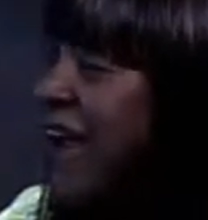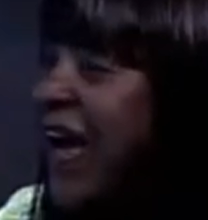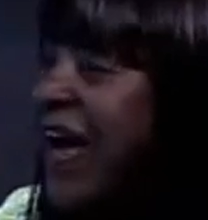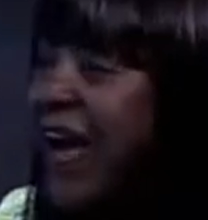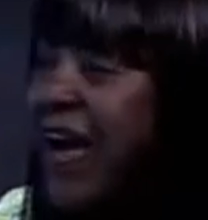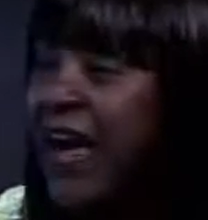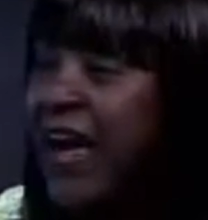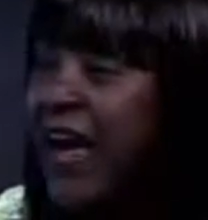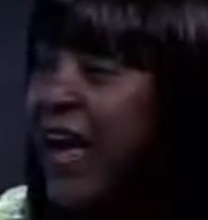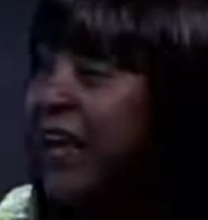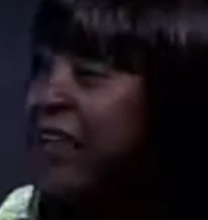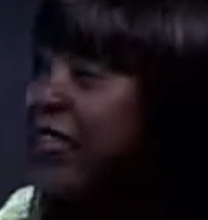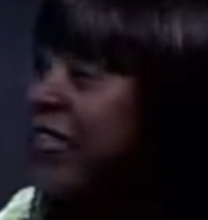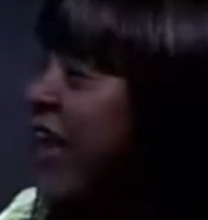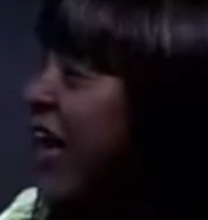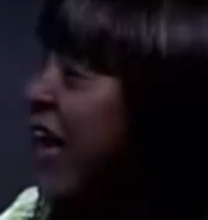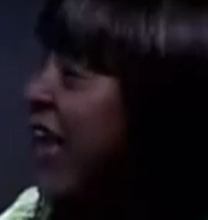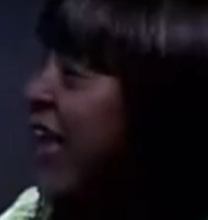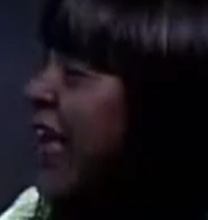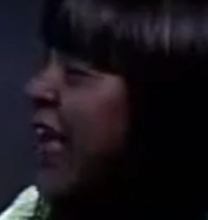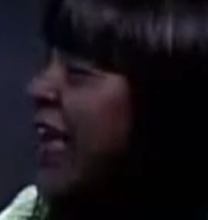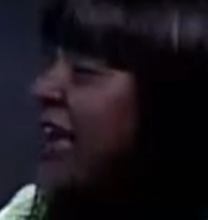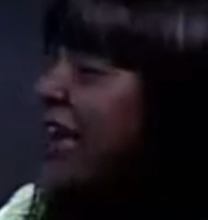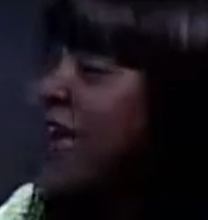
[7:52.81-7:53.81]

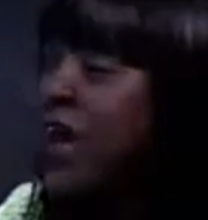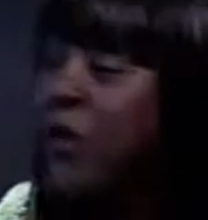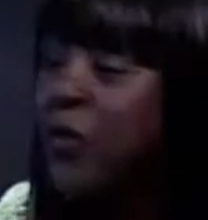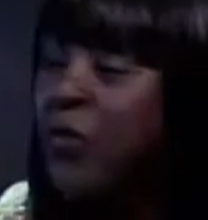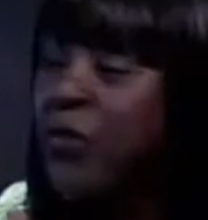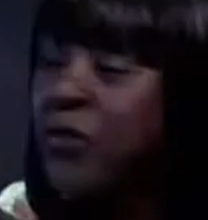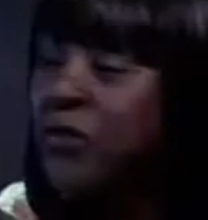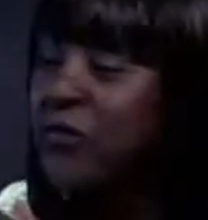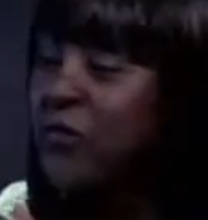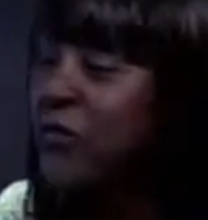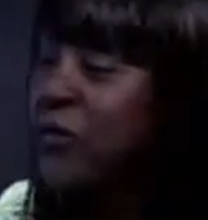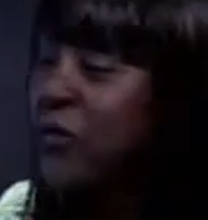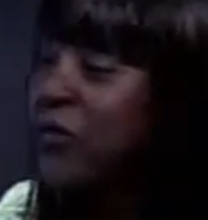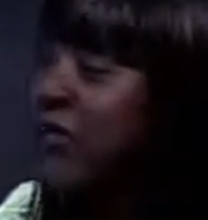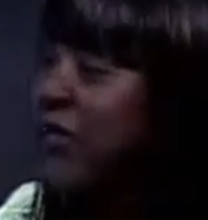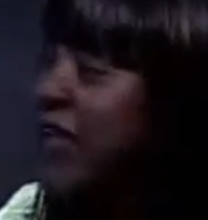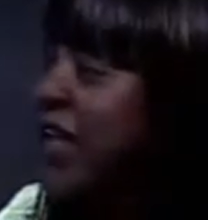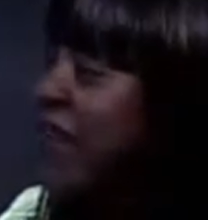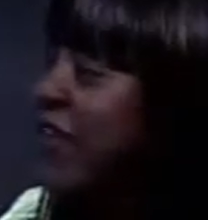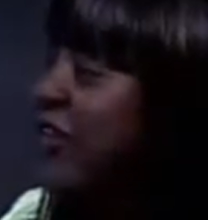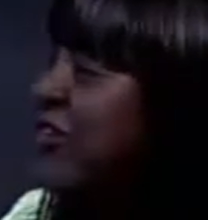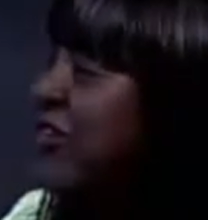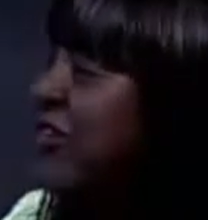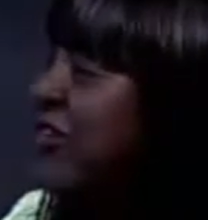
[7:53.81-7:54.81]
I went from
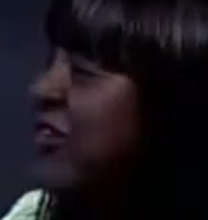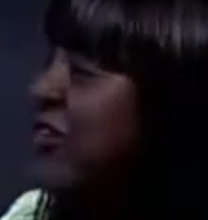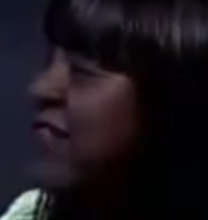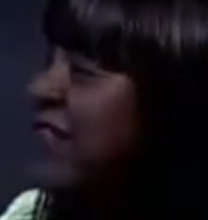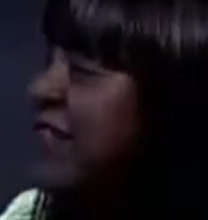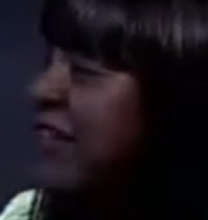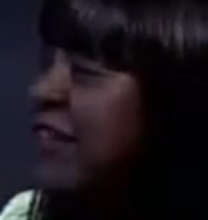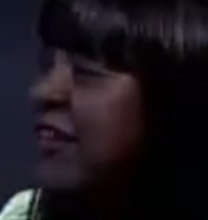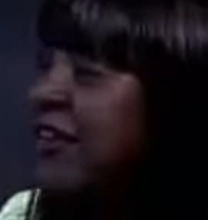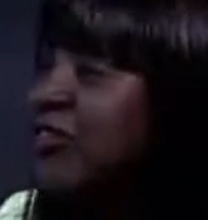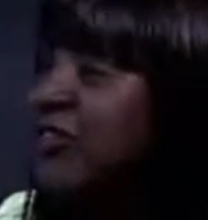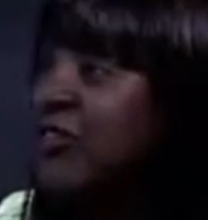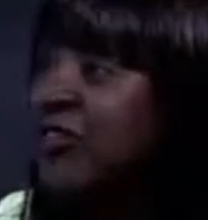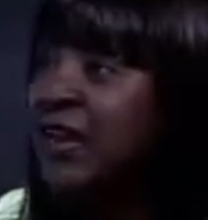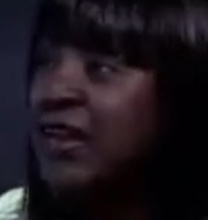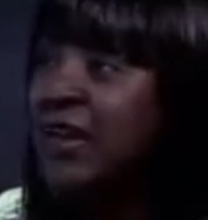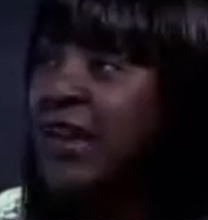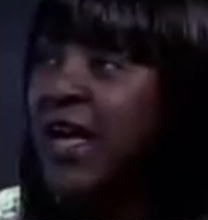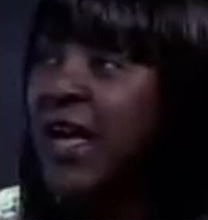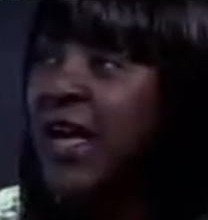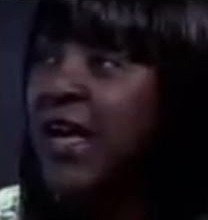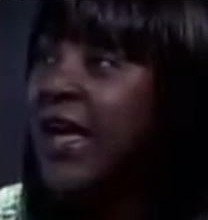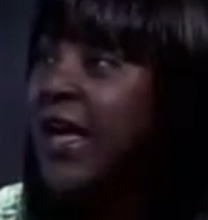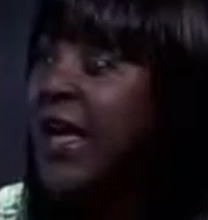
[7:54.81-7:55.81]
station to station,
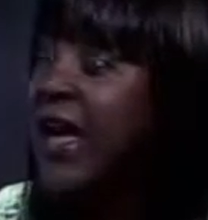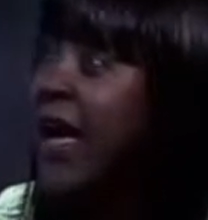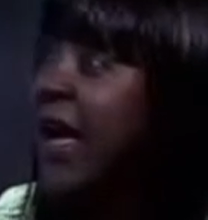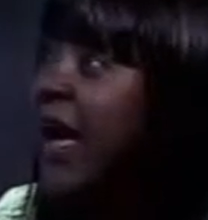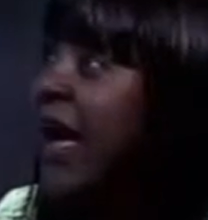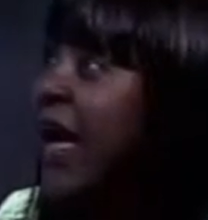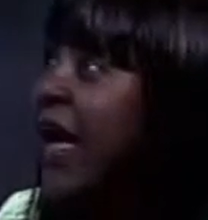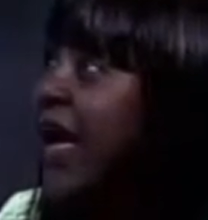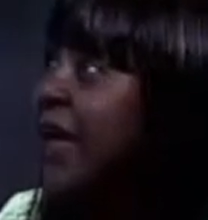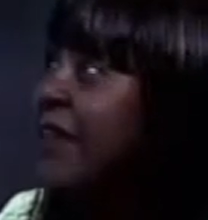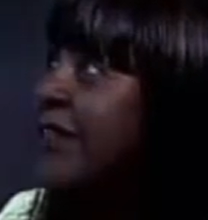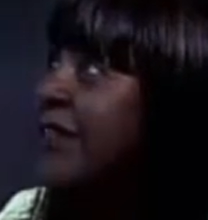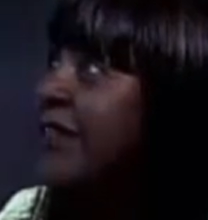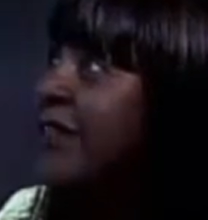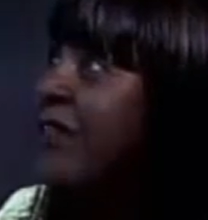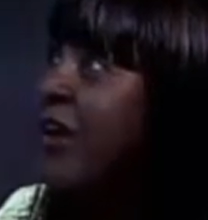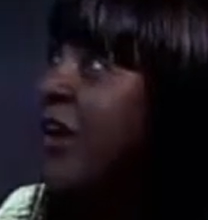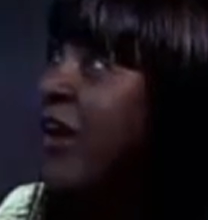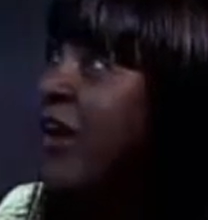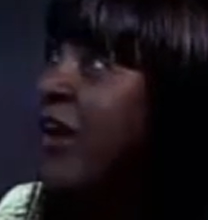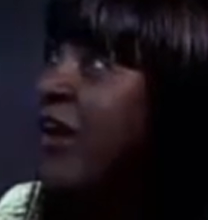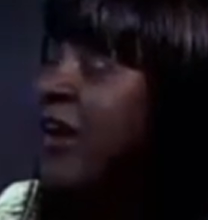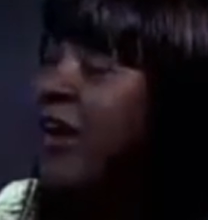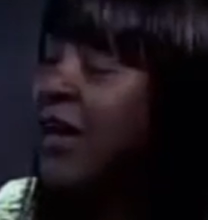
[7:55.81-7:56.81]
and I
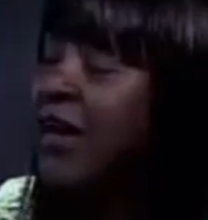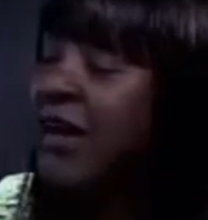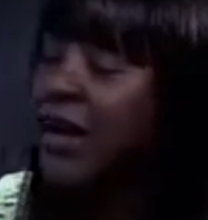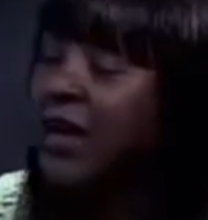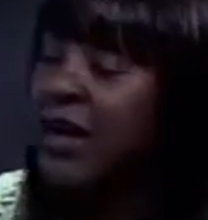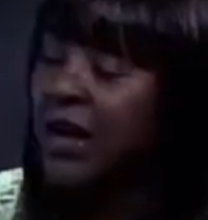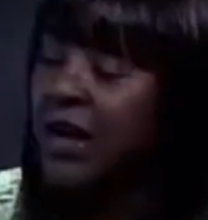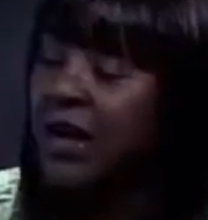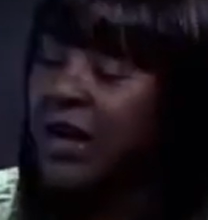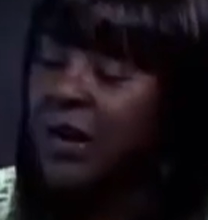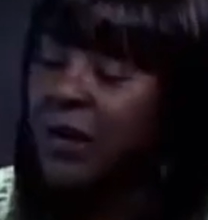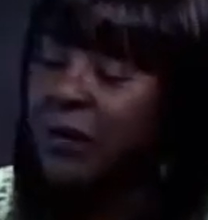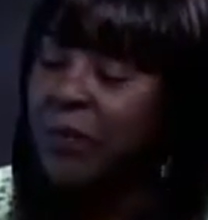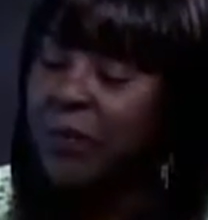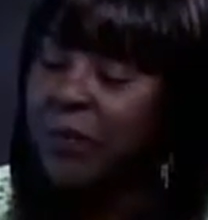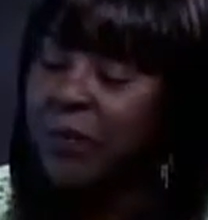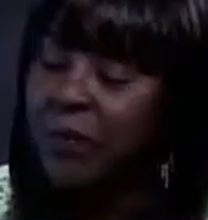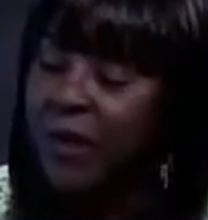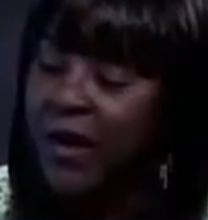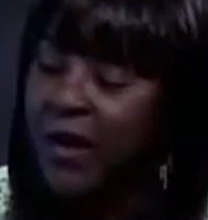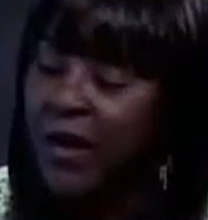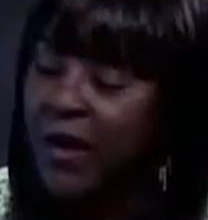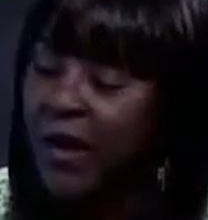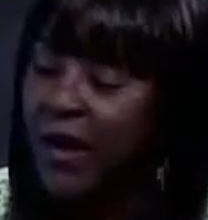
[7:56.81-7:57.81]
saw
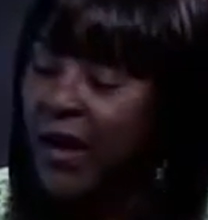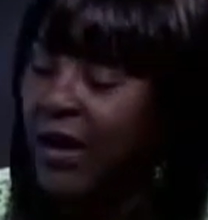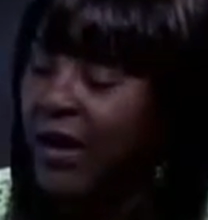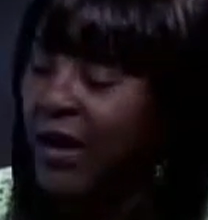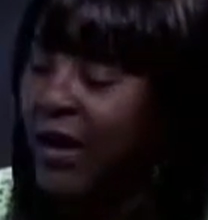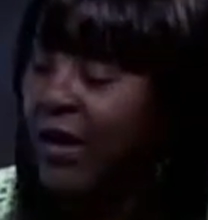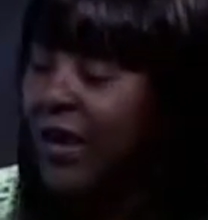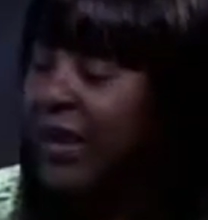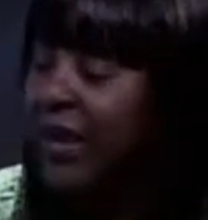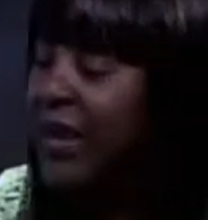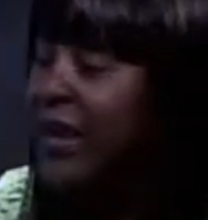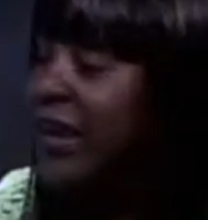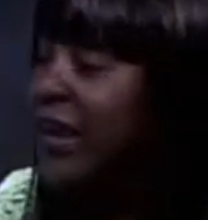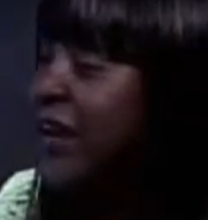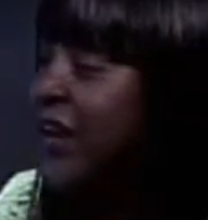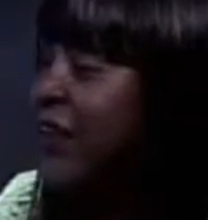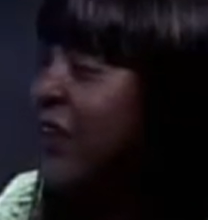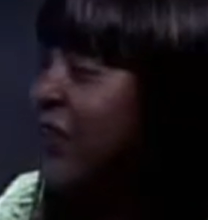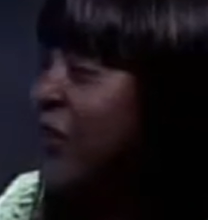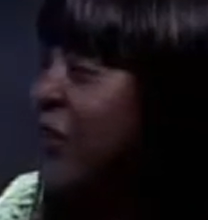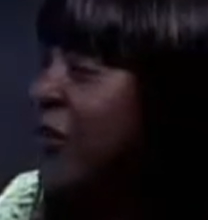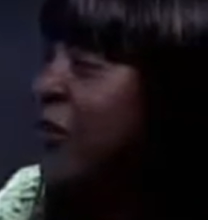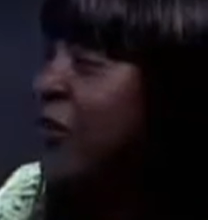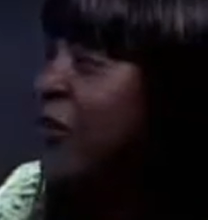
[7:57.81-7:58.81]
eating a
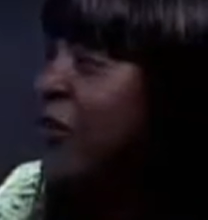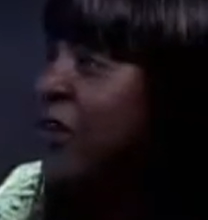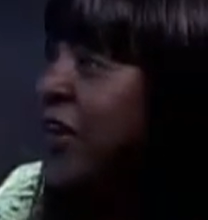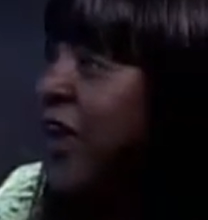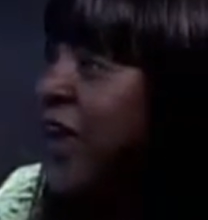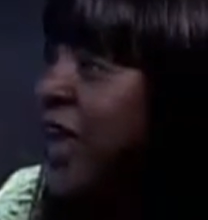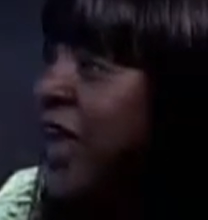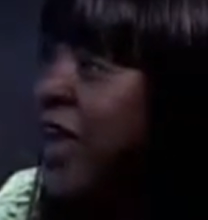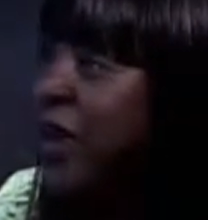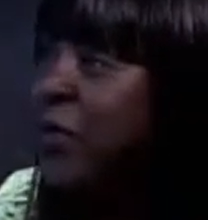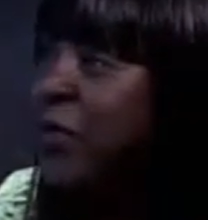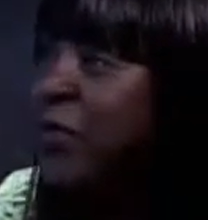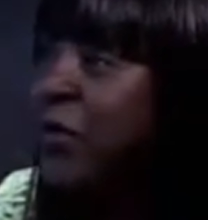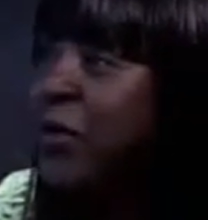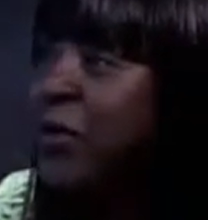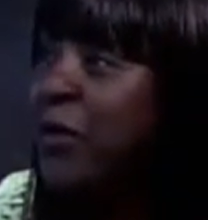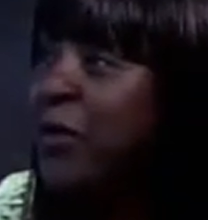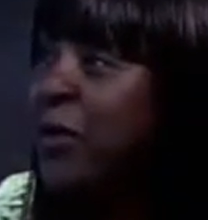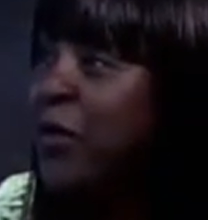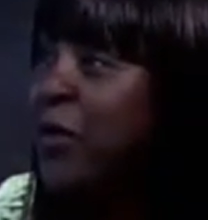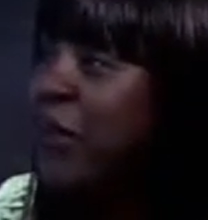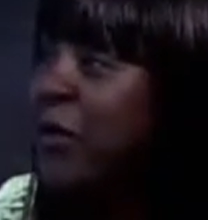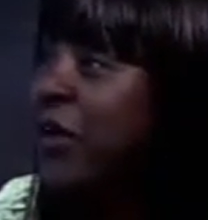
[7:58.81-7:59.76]
certain hamburger